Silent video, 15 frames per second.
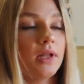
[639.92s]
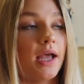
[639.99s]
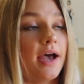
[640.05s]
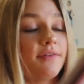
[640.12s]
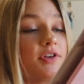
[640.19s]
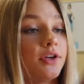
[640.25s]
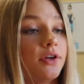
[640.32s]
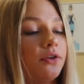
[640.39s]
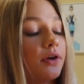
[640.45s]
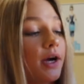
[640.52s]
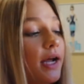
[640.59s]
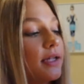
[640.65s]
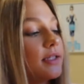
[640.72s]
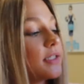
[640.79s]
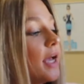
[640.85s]
having good
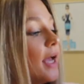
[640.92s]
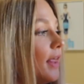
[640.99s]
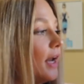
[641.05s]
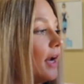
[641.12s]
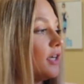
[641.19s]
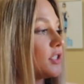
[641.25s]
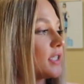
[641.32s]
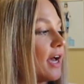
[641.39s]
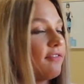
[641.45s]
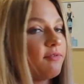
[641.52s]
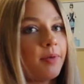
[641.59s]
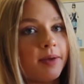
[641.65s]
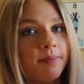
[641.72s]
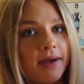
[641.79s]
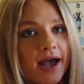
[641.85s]
grades. Then I just have
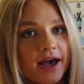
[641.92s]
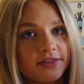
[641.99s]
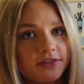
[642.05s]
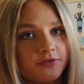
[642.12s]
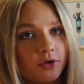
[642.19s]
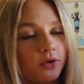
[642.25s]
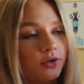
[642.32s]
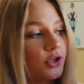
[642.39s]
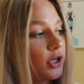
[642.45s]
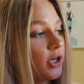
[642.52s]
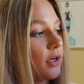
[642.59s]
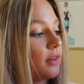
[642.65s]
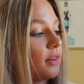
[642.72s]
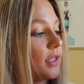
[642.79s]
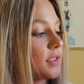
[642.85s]
my math
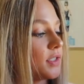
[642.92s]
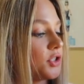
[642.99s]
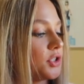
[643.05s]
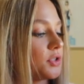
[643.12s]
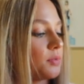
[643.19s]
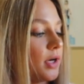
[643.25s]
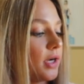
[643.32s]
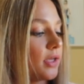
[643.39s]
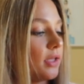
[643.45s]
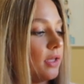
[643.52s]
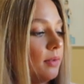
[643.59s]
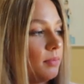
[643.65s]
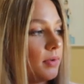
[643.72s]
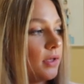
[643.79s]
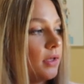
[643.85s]
folder. This is just where I
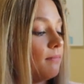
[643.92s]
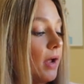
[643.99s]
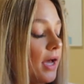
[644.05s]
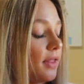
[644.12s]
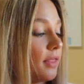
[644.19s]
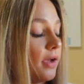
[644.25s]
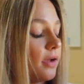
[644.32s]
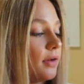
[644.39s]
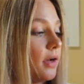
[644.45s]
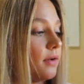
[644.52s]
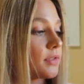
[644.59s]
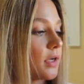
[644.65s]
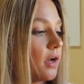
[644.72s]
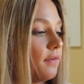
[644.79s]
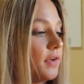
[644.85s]
keep math
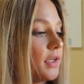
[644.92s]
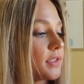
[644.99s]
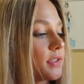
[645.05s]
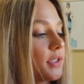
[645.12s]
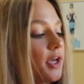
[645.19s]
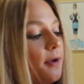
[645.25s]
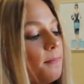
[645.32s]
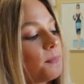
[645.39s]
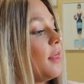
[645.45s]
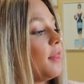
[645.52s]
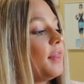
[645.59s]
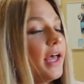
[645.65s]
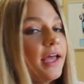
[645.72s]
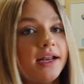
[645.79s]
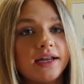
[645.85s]
handouts, obviously.
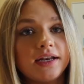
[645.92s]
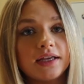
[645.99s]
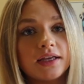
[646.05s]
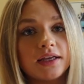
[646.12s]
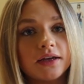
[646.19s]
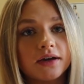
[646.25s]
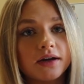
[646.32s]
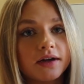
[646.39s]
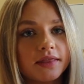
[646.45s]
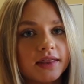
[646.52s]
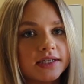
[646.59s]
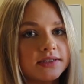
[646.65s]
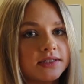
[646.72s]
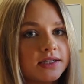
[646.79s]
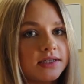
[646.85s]
Then in here,
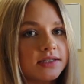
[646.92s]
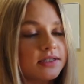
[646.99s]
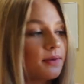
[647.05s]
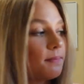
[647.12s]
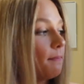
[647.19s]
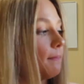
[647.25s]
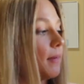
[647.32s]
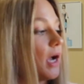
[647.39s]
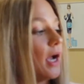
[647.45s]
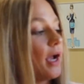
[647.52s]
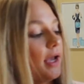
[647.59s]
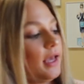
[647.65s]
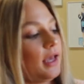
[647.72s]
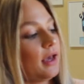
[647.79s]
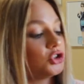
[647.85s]
this is
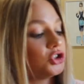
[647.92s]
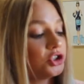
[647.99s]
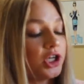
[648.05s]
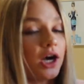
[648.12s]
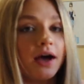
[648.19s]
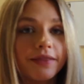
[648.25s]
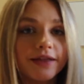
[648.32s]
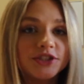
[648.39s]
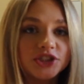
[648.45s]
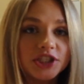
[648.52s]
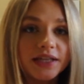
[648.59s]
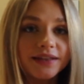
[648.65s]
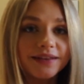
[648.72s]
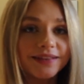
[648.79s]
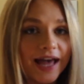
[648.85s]
my
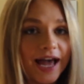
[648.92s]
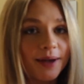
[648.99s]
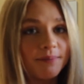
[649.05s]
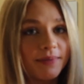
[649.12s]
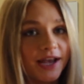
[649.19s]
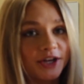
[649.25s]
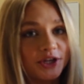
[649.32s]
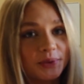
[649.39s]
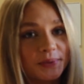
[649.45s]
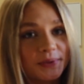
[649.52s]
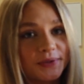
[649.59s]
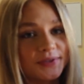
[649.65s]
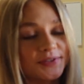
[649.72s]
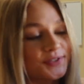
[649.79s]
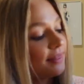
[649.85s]
geology lab
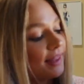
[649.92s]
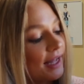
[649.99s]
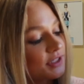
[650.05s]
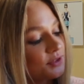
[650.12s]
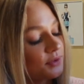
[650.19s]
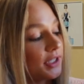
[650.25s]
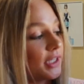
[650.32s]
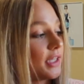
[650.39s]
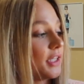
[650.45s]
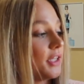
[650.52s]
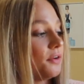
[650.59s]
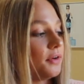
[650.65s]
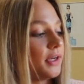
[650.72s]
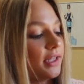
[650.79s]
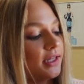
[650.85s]
manuals. That's really
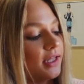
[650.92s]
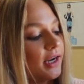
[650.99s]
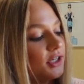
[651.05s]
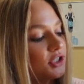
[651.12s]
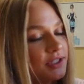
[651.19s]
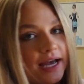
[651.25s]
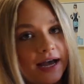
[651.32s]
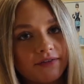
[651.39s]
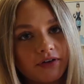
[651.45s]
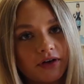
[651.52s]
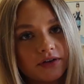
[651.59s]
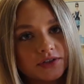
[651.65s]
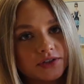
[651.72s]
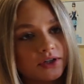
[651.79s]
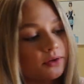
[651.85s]
cute. And then I just have
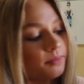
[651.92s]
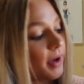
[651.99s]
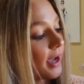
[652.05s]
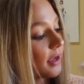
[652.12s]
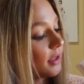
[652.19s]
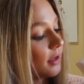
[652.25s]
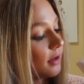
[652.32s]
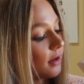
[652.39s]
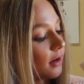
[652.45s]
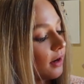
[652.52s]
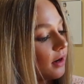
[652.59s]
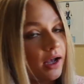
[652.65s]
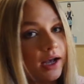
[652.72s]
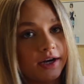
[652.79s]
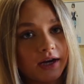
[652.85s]
also back here
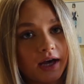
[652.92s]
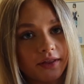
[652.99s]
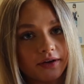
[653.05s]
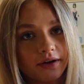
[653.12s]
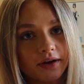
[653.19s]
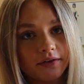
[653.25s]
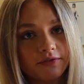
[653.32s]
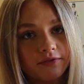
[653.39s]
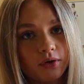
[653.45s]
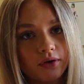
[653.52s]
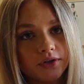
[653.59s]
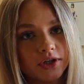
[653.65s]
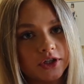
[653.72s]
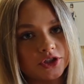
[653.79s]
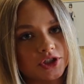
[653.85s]
another
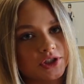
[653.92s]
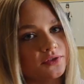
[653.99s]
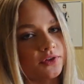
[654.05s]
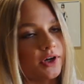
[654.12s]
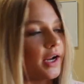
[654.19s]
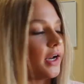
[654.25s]
folder just for